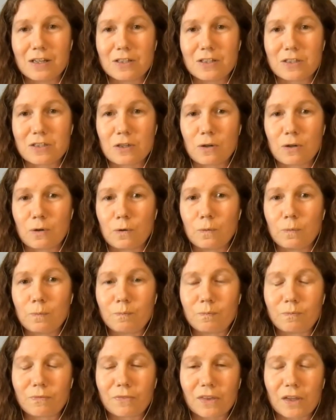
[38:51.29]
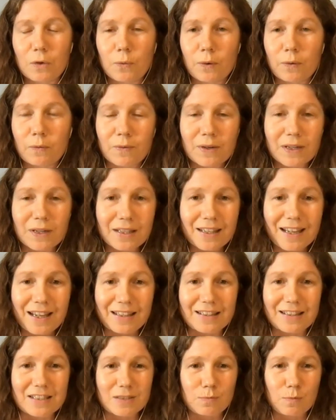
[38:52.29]
So we're really
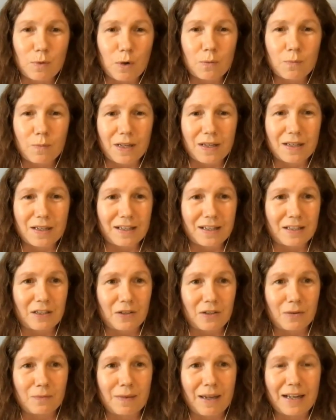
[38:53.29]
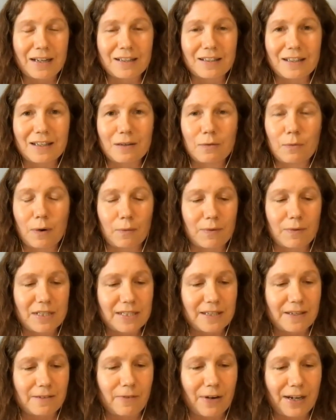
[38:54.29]
at this moment in humanity where we
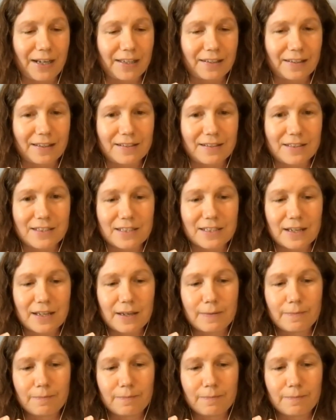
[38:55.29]
see violence